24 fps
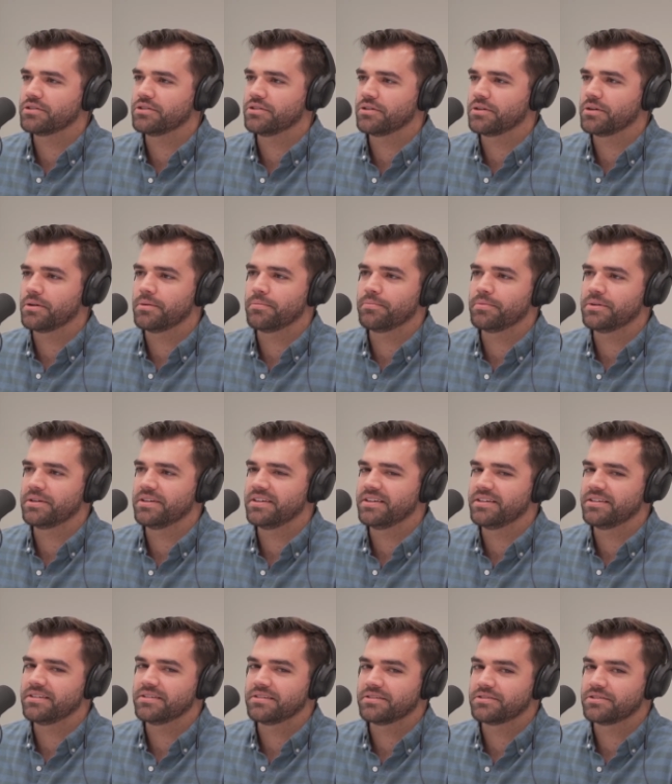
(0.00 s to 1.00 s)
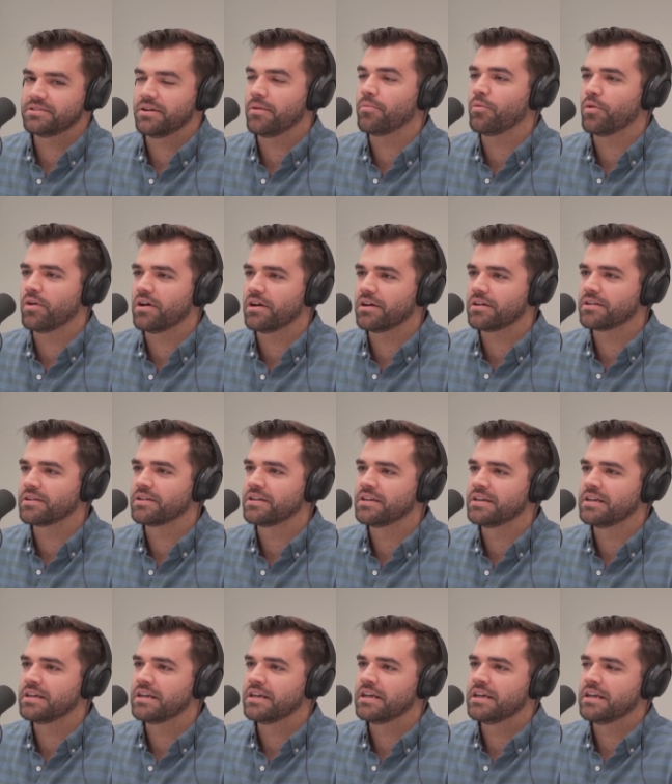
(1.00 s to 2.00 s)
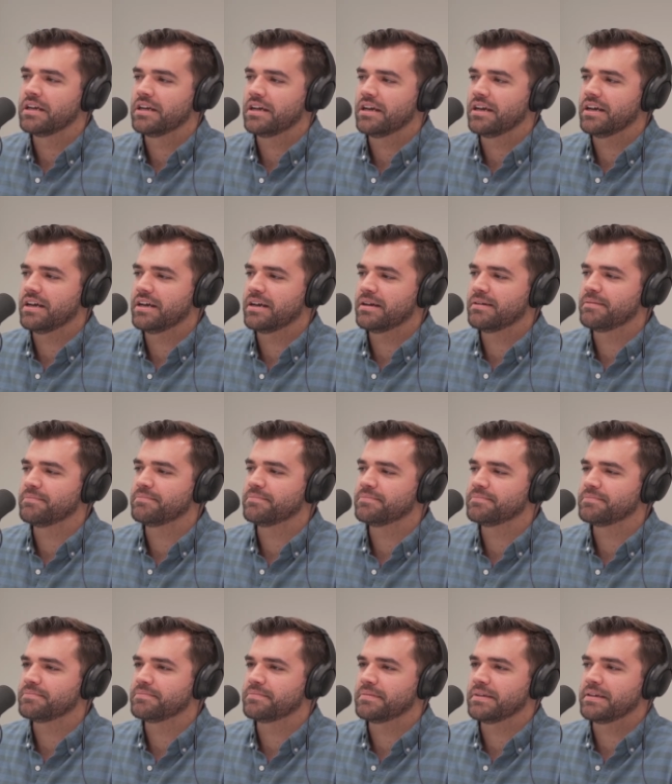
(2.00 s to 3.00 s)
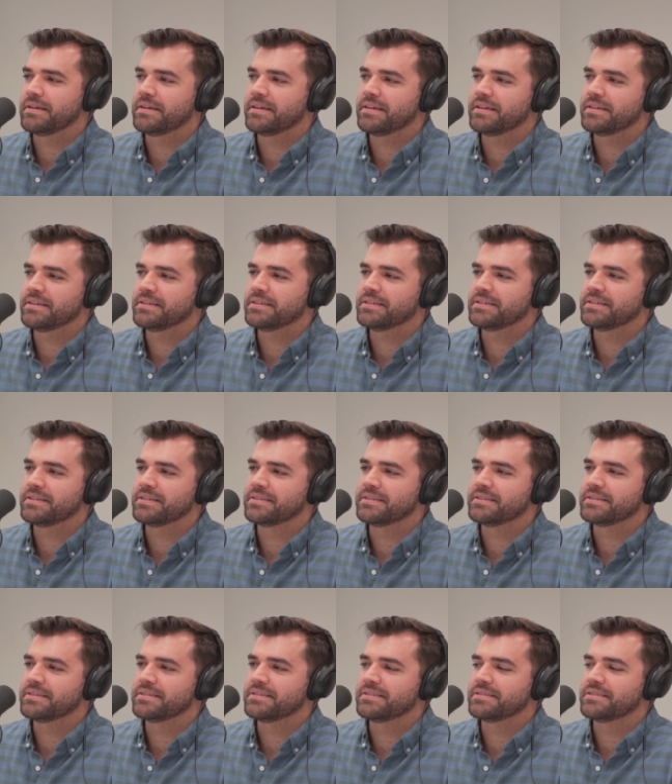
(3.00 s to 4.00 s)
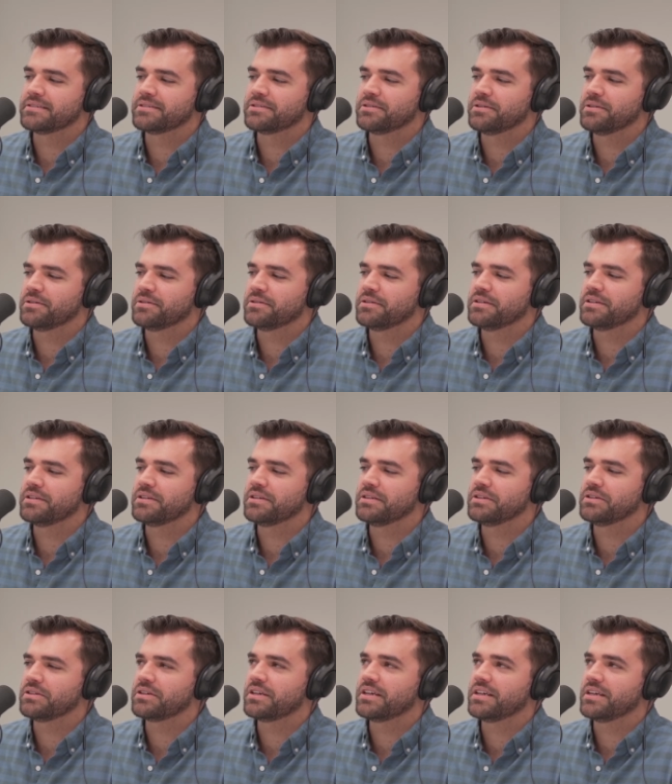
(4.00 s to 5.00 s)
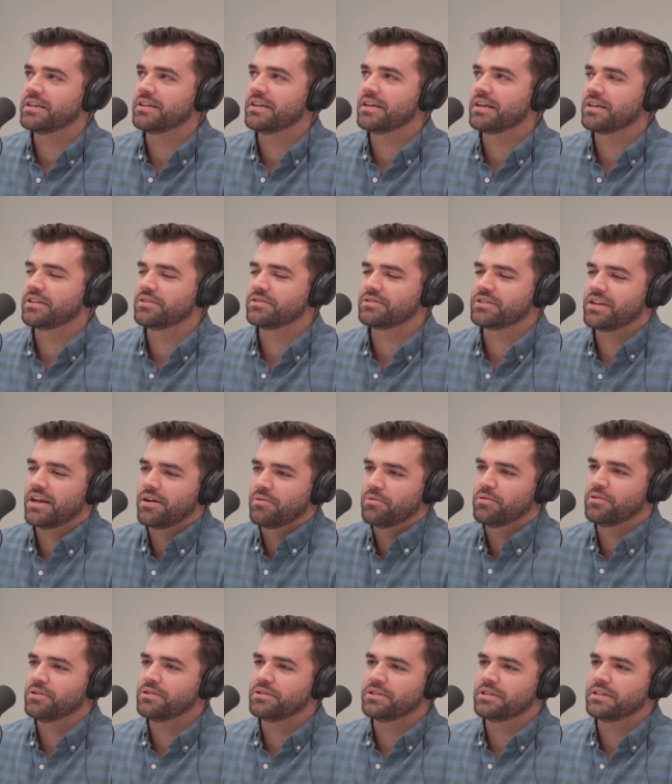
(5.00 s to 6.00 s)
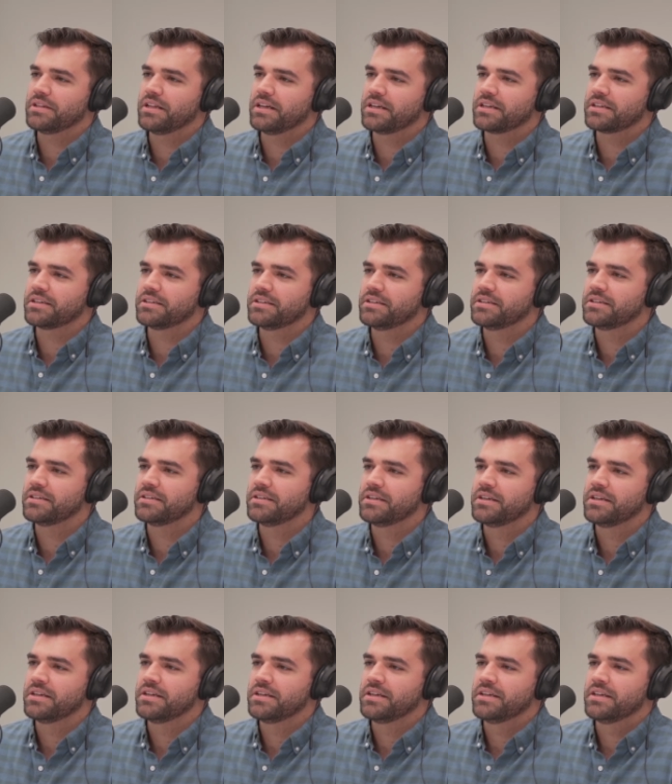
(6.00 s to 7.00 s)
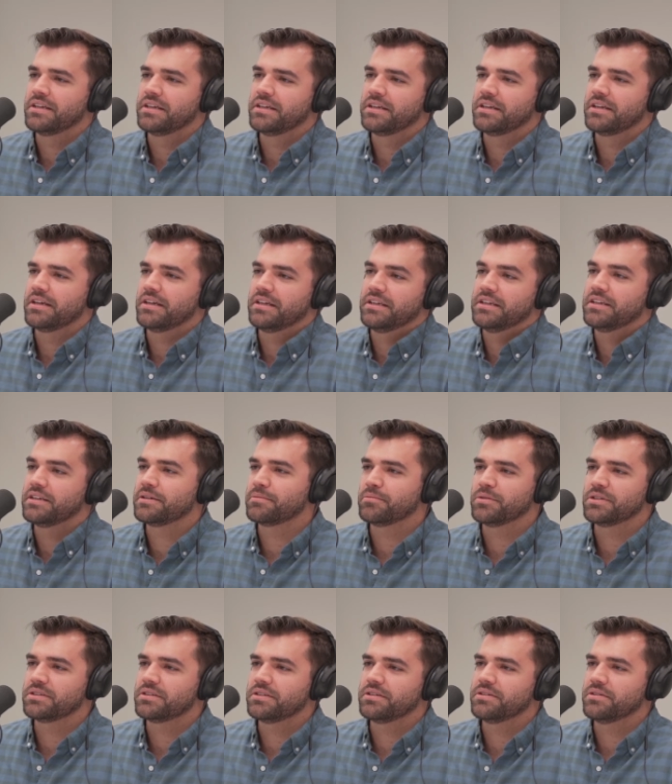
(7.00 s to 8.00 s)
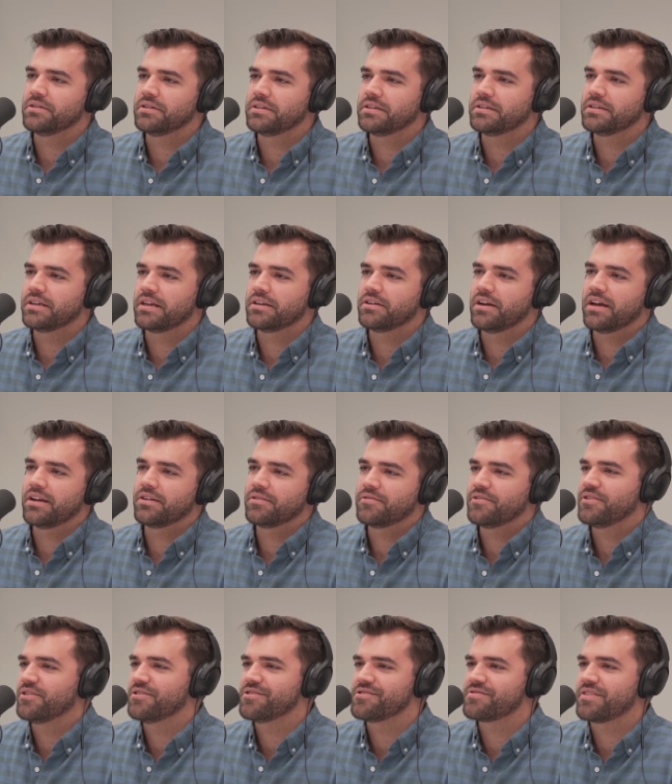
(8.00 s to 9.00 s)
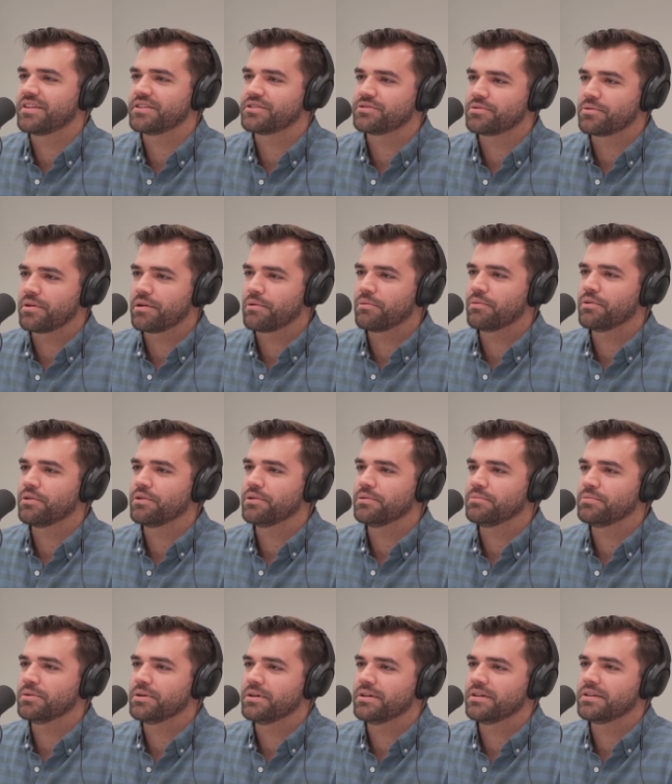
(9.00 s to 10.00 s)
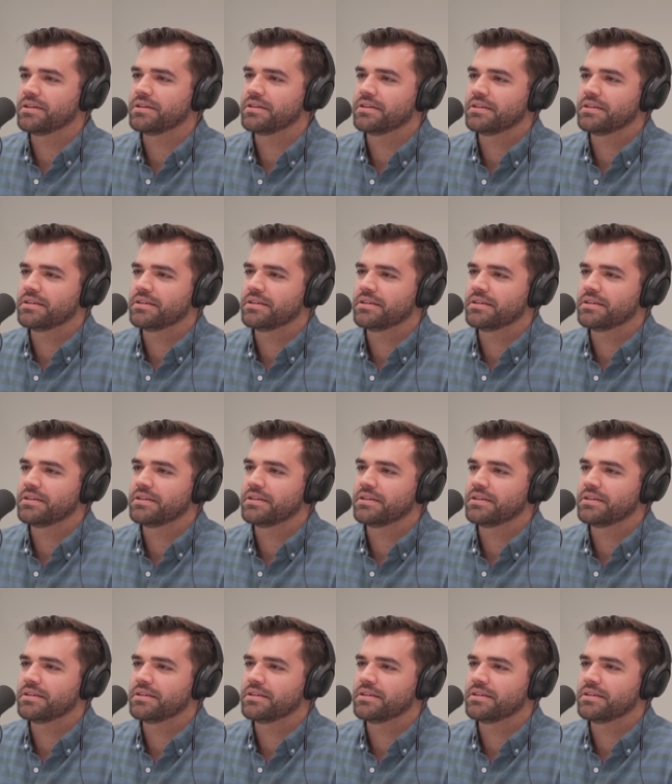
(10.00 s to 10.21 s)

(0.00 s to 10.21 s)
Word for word: and you're going to be somewhere. Yeah. And so. You can't there's not really like a enigma to it. Yeah. I don't even know if that's the right word, but